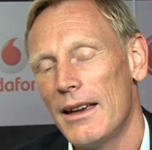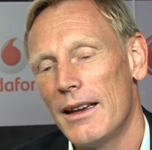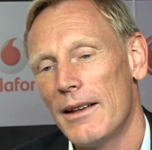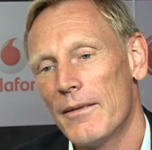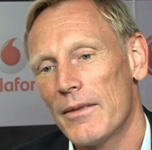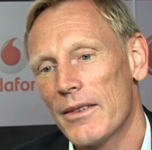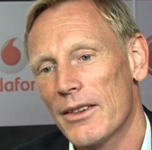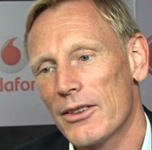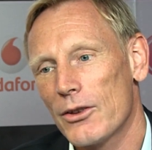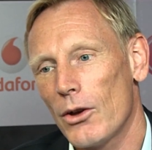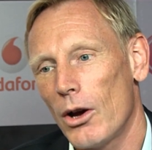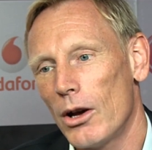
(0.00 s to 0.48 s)

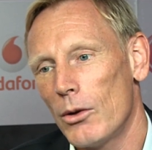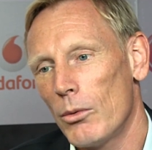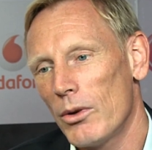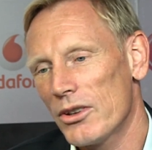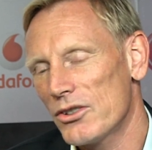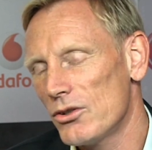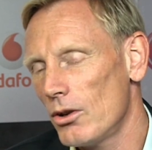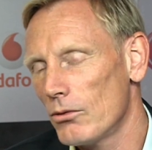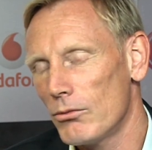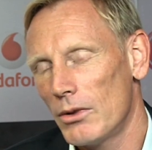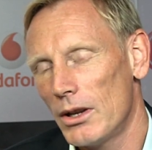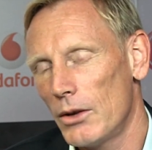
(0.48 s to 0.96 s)
So it
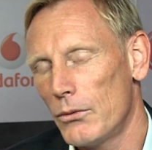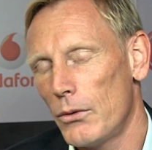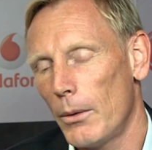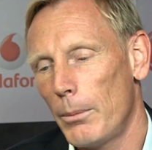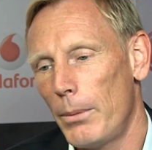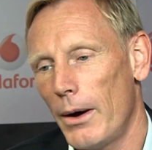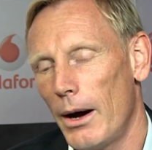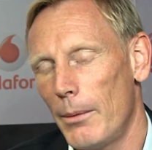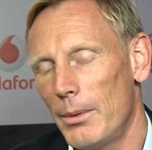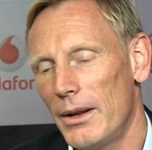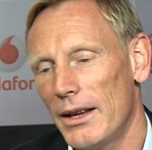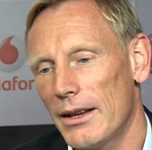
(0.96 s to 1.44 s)
was not really for
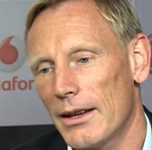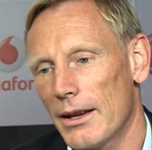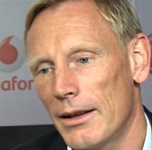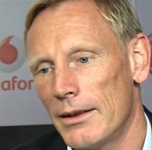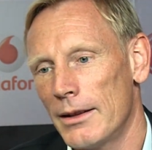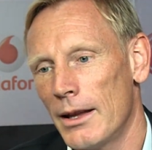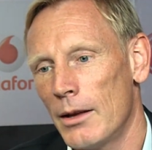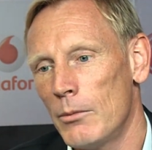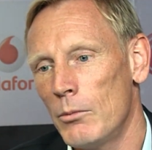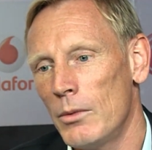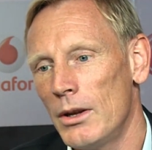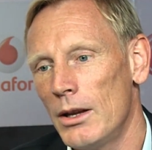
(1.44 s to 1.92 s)
public.
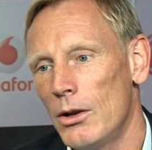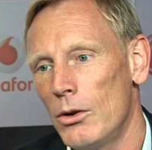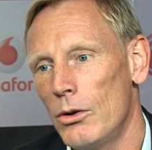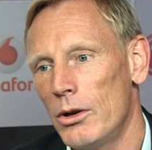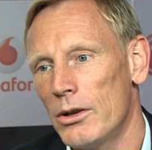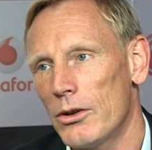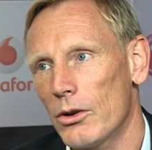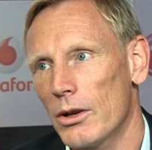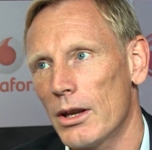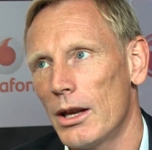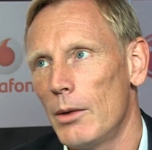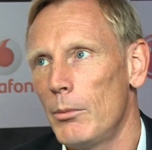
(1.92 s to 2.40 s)
And then we
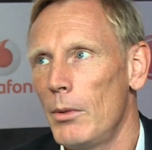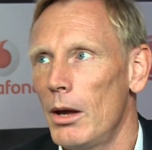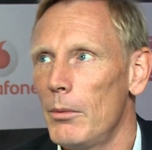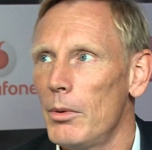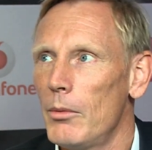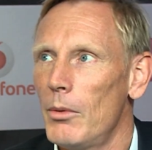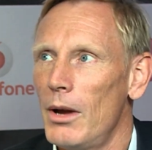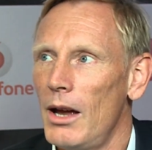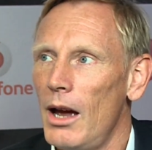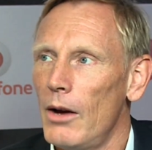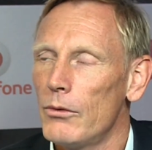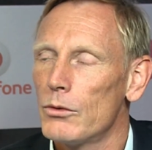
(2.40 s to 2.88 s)
learned, okay, maybe
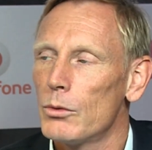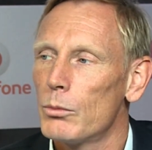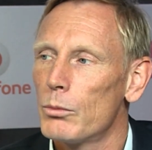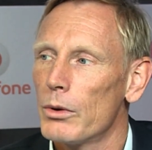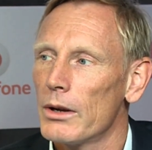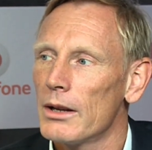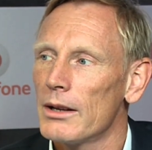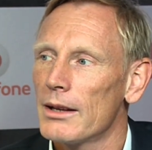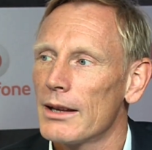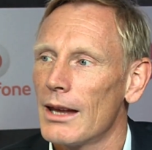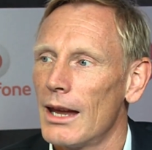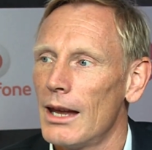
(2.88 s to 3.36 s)
we have to
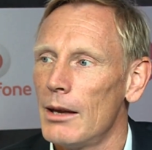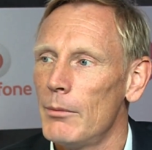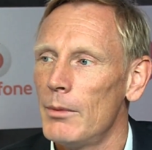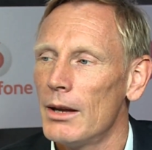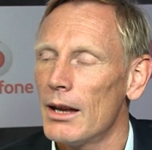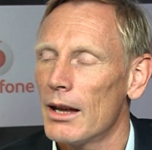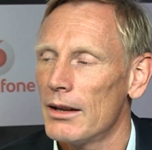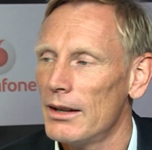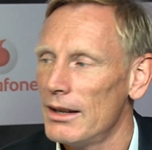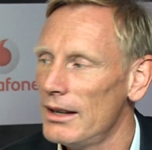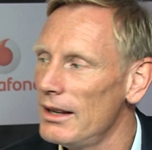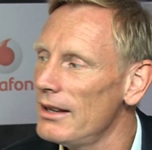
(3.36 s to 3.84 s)
bring
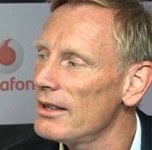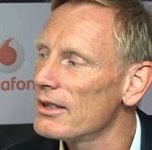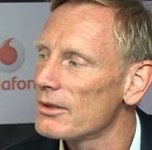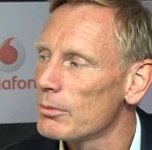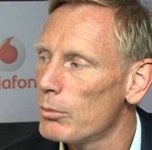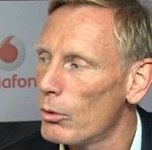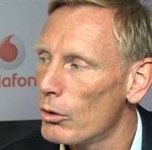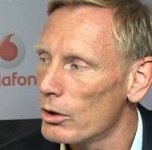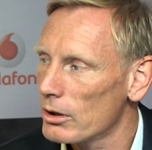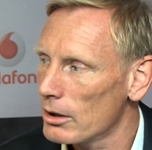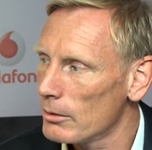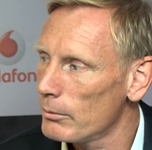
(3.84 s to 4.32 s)
gaming and
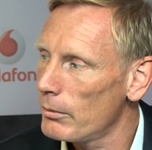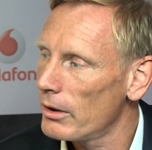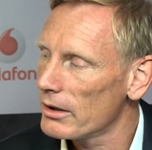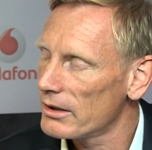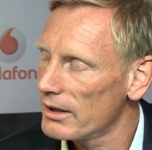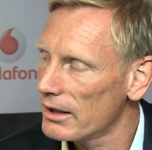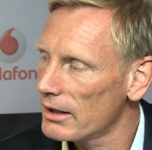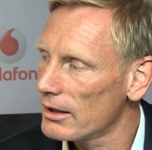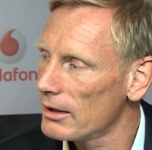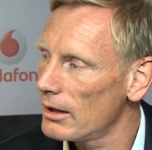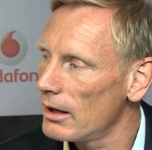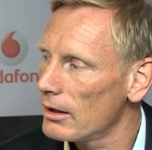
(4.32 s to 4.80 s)
esport in
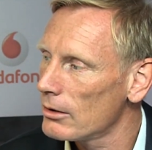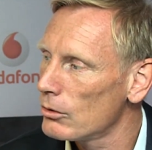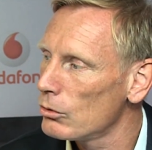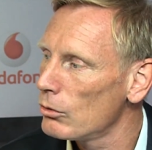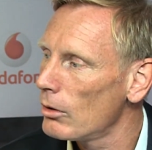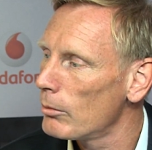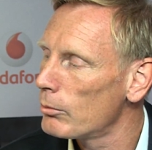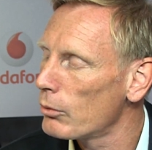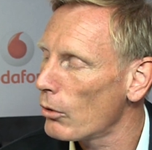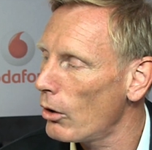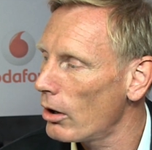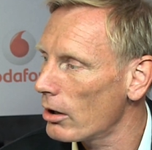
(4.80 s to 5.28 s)
particular to
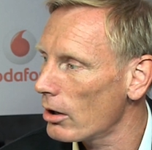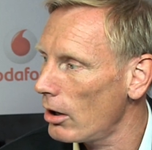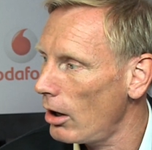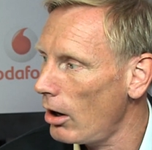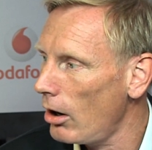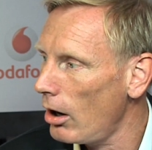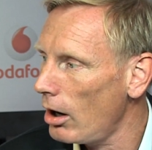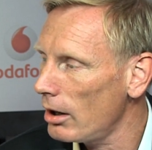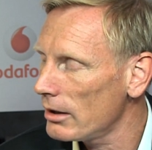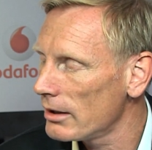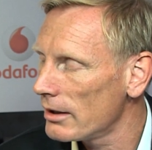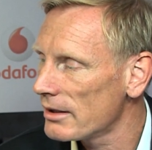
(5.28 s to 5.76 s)
a broader
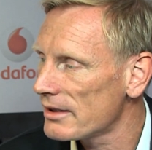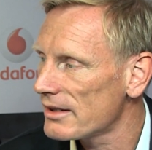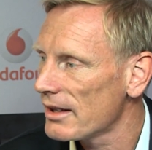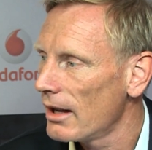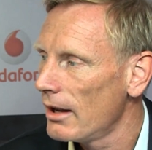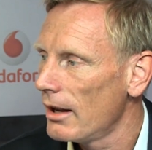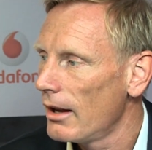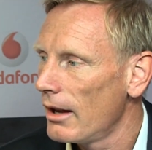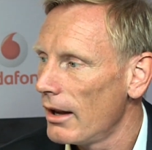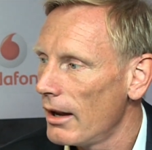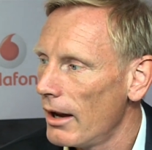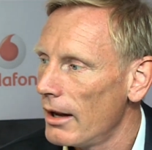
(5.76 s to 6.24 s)
audience
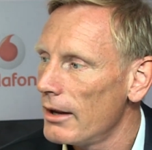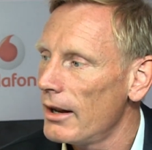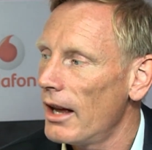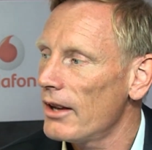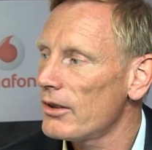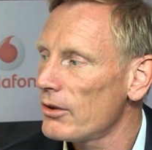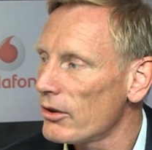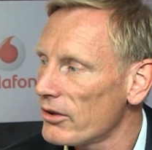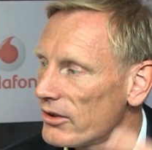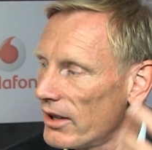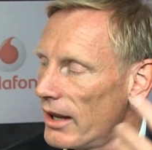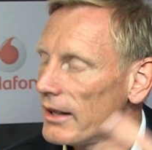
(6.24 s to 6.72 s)
and
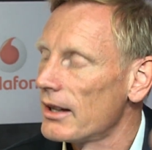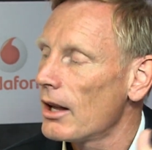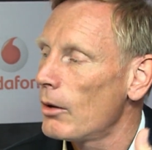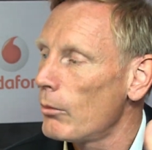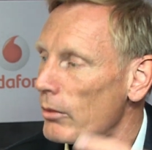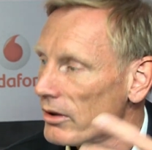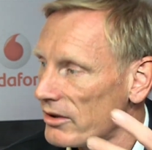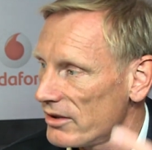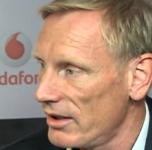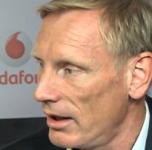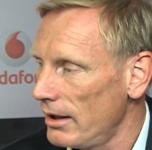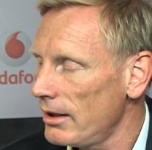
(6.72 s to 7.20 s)
associate that
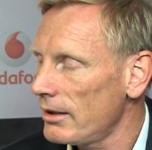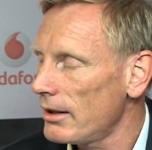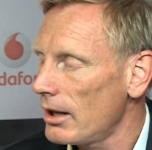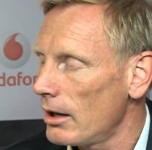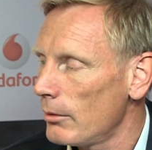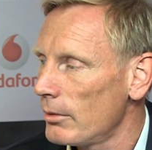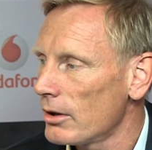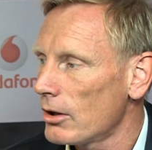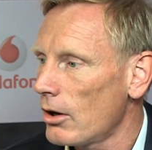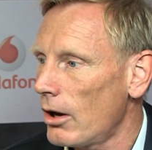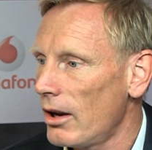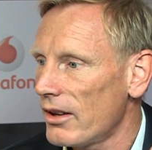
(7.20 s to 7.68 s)
with Intel
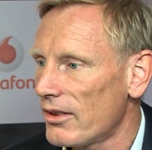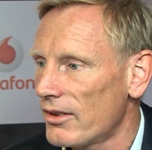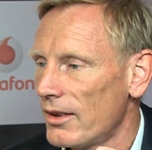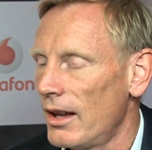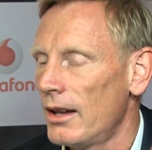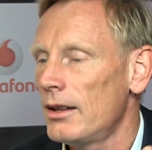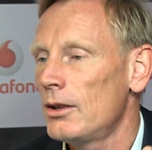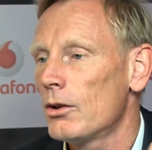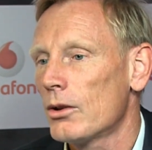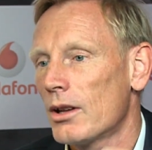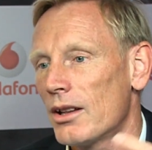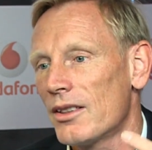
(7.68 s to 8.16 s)
because
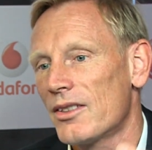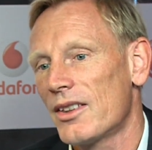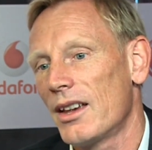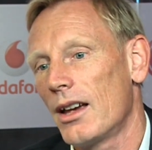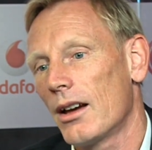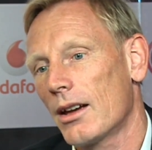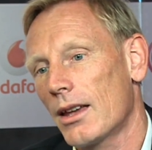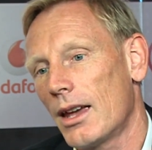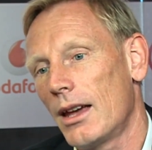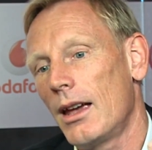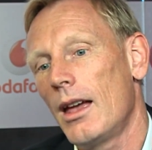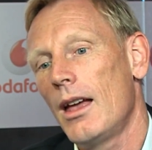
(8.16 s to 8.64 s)
then you can say,
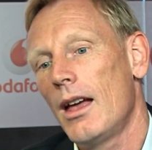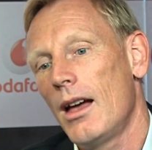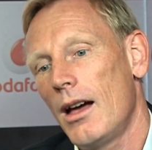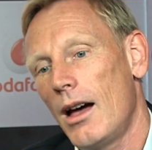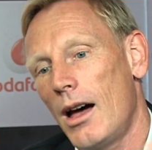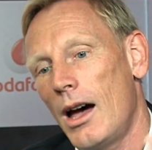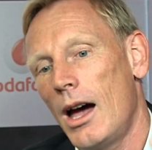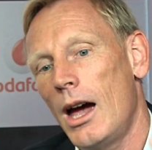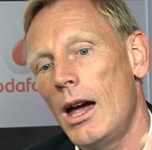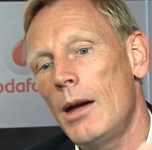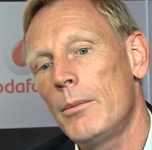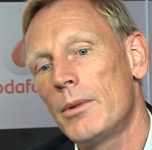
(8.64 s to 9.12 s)
okay,
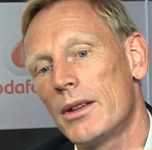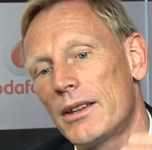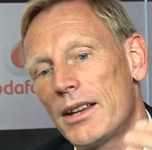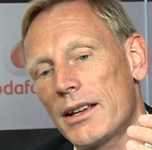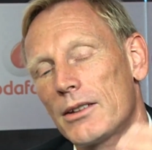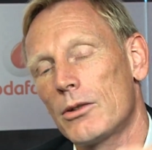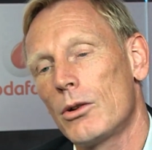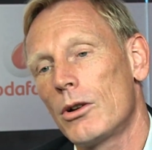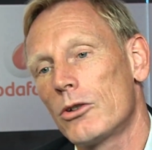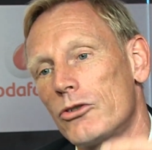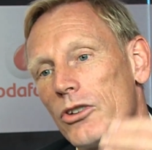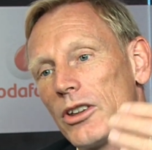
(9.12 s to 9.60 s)
I am the
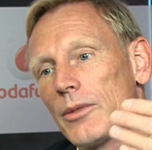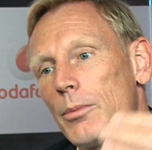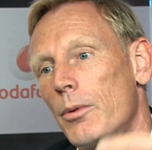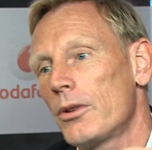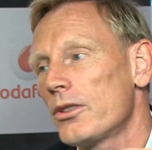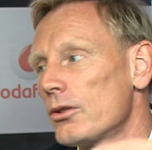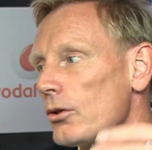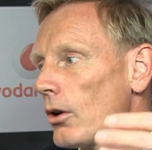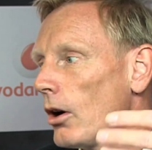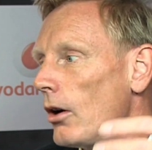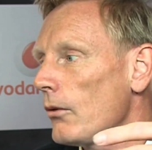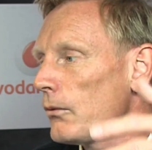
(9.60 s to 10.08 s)
technology
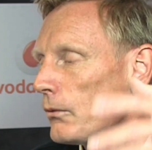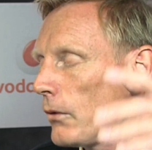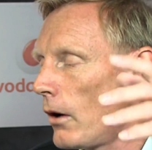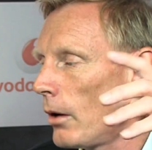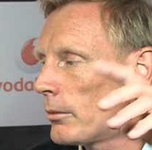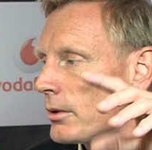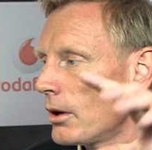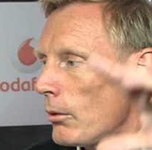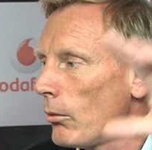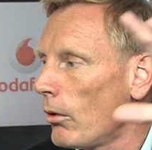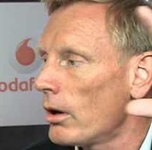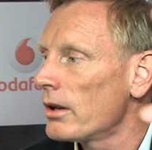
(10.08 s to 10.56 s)
sponsor of
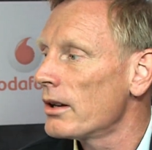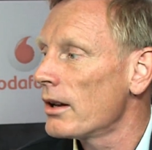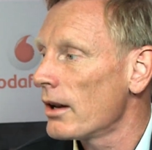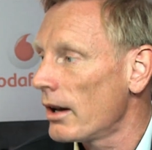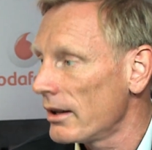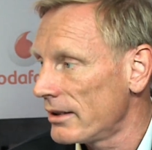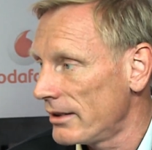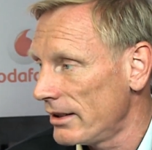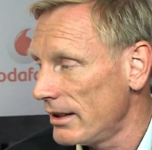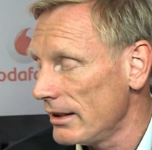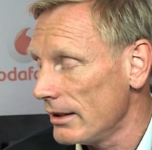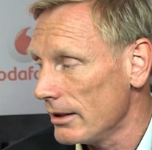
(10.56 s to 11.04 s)
Formula One in
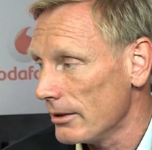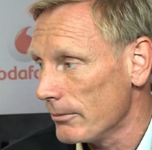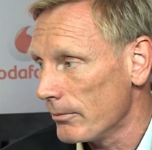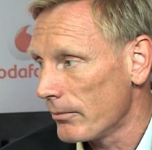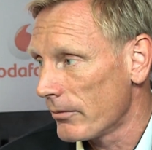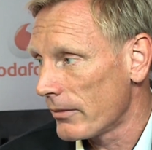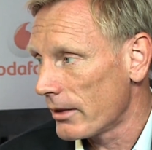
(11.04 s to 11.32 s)
IT.